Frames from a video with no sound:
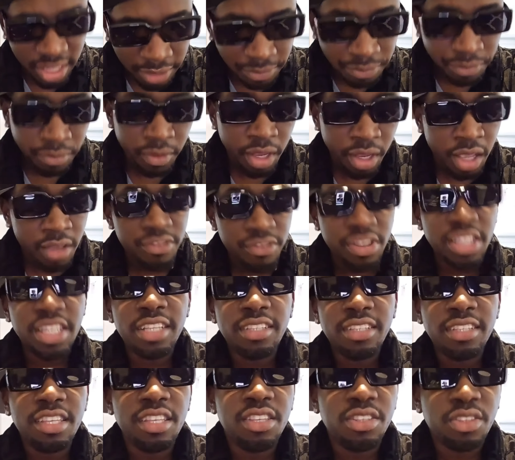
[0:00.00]
If you
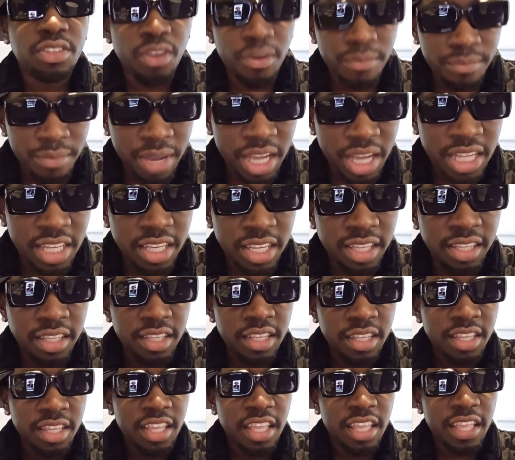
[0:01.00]
see somebody
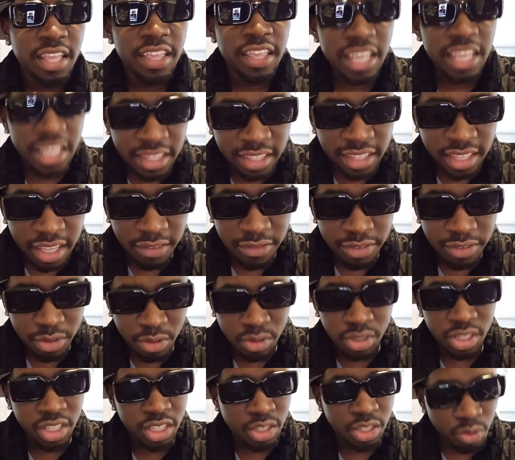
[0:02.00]
interview
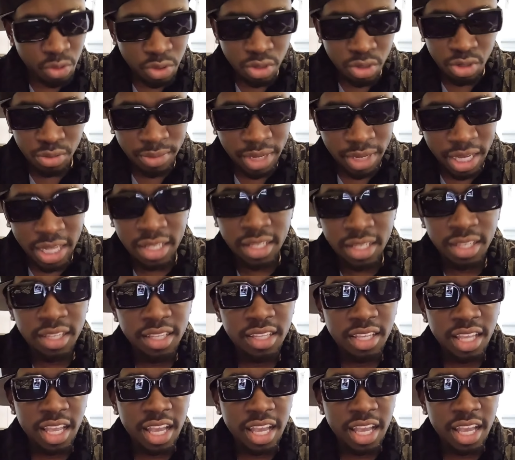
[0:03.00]
the doodle man